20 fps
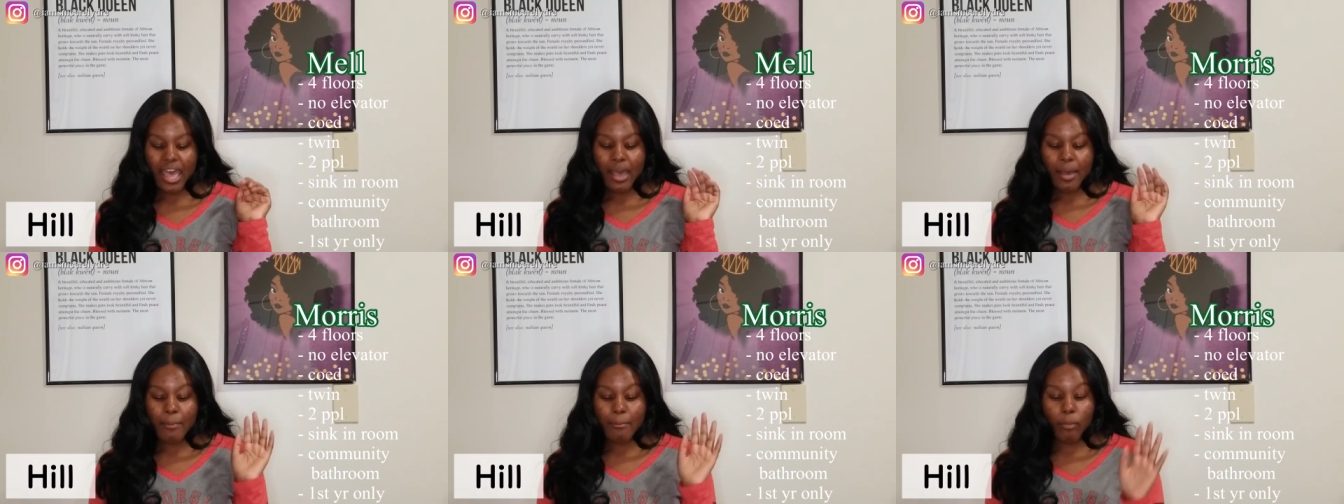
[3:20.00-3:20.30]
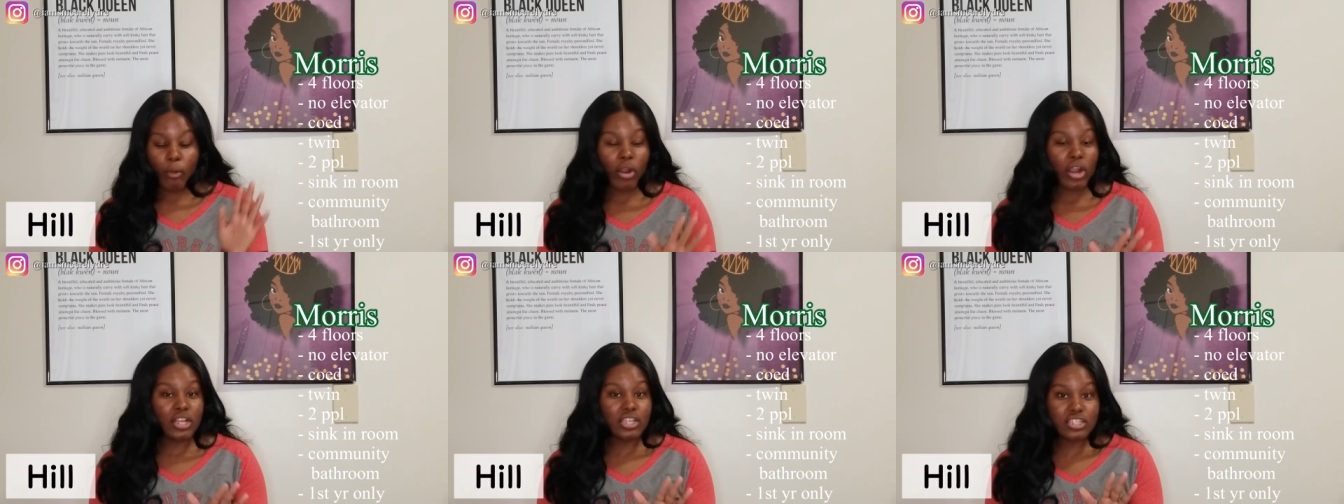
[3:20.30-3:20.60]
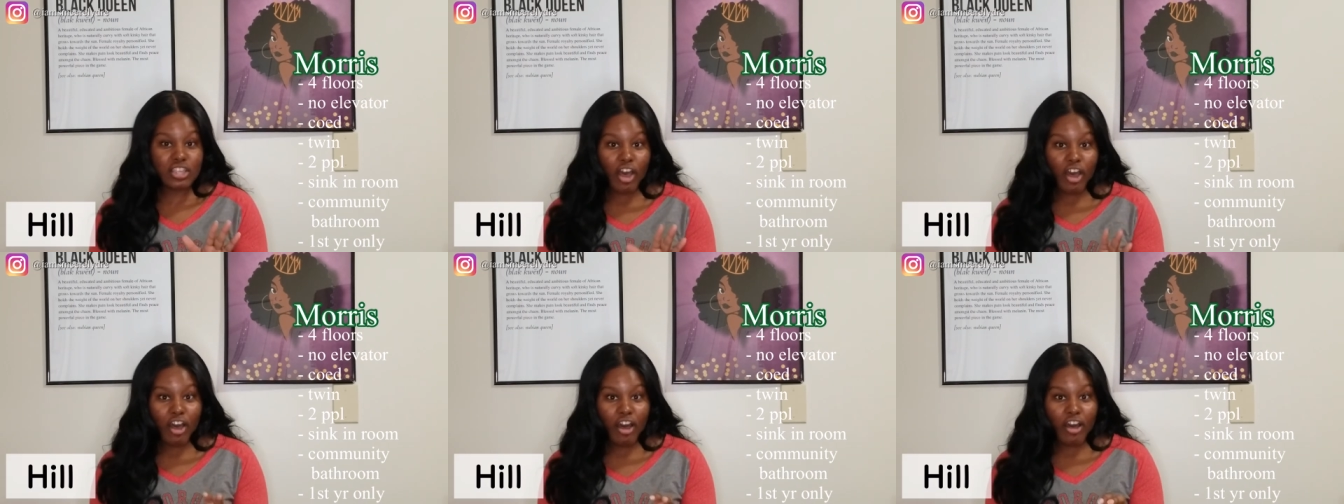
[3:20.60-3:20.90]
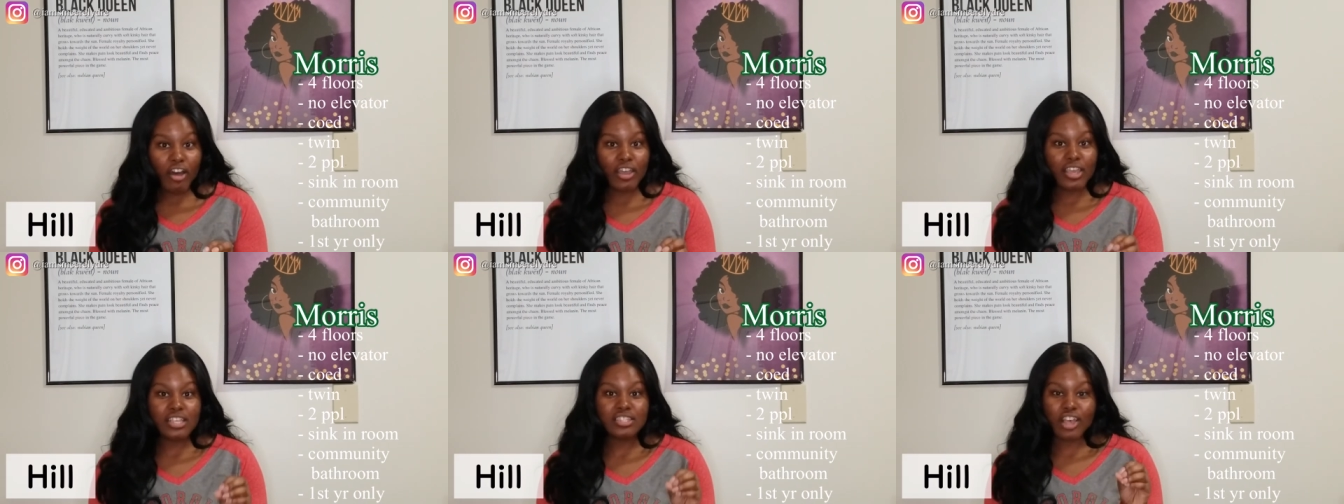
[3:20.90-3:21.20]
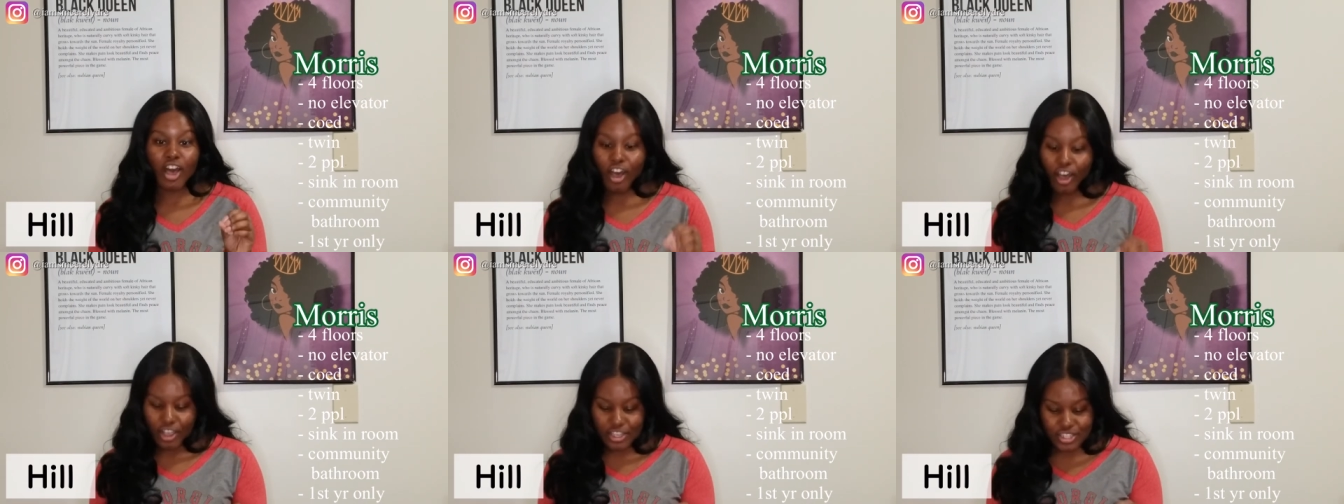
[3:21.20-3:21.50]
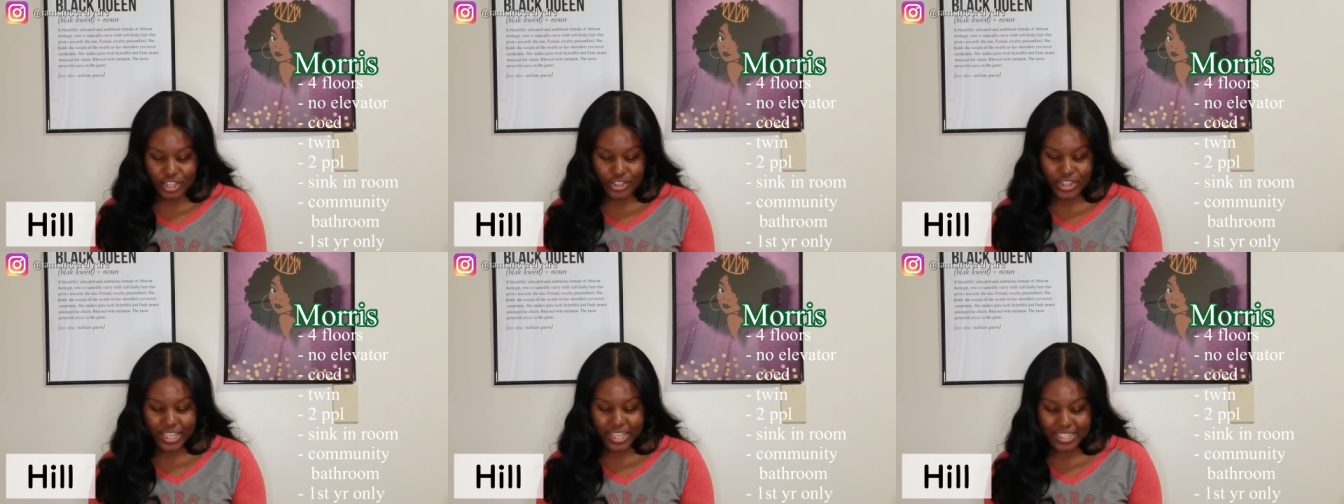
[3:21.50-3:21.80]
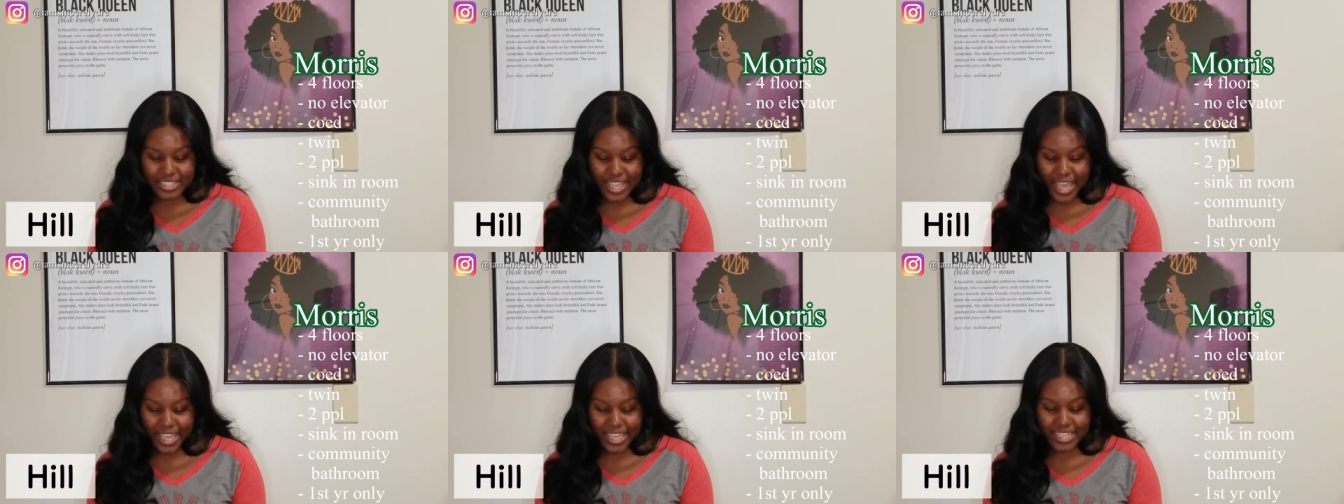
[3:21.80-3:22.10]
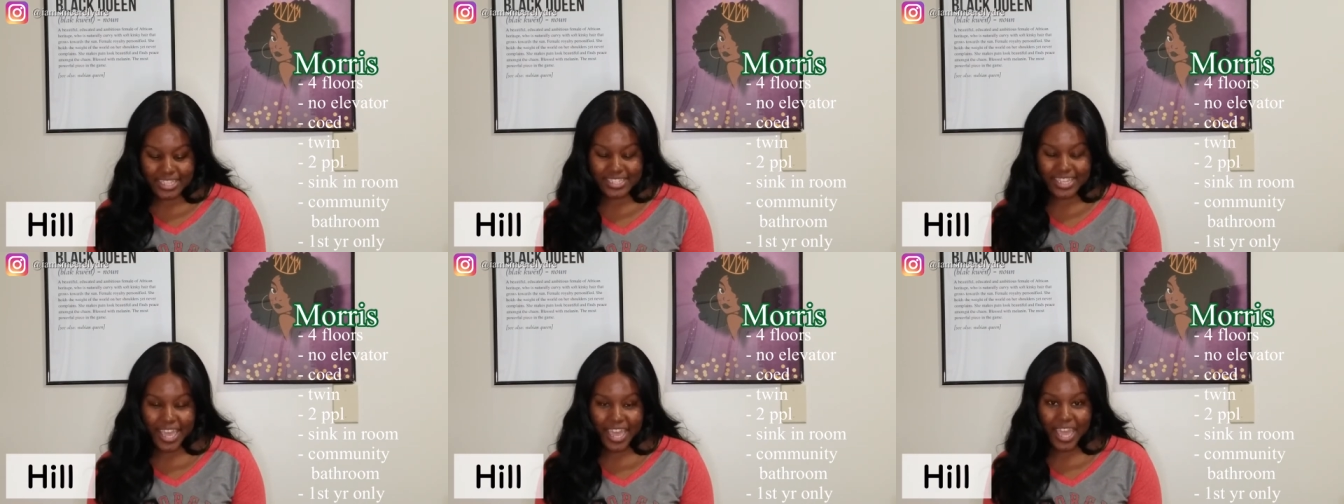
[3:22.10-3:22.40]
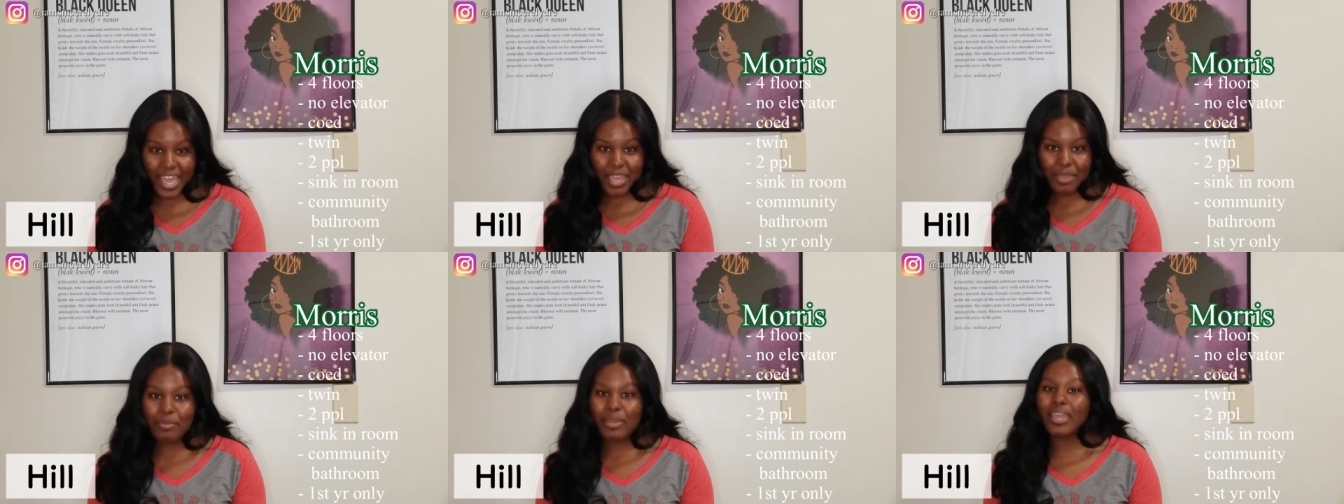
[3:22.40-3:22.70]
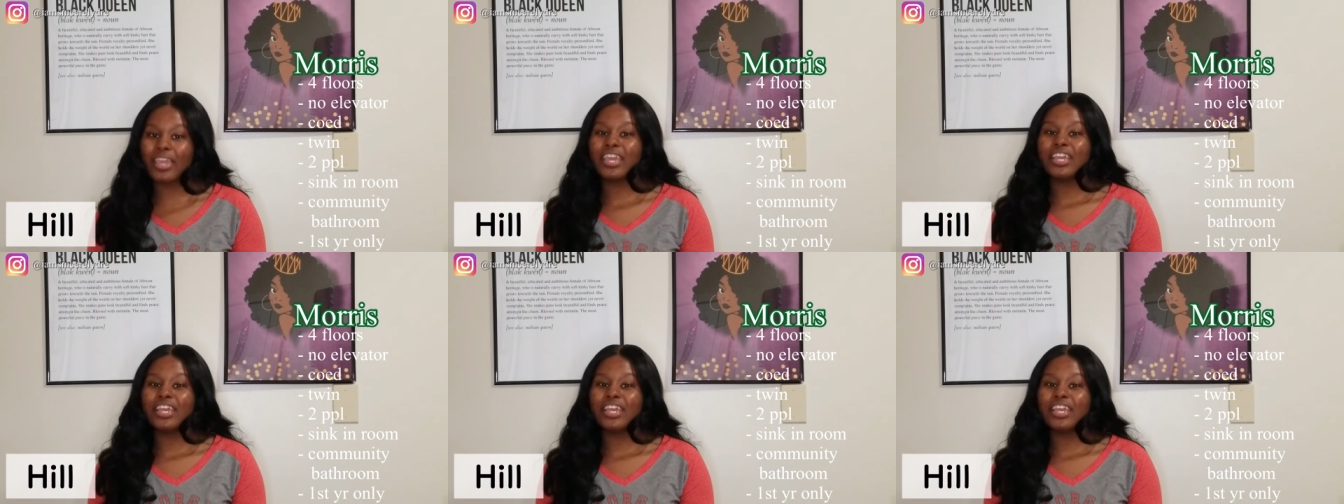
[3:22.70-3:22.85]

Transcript: Morris Hall is also the exact same.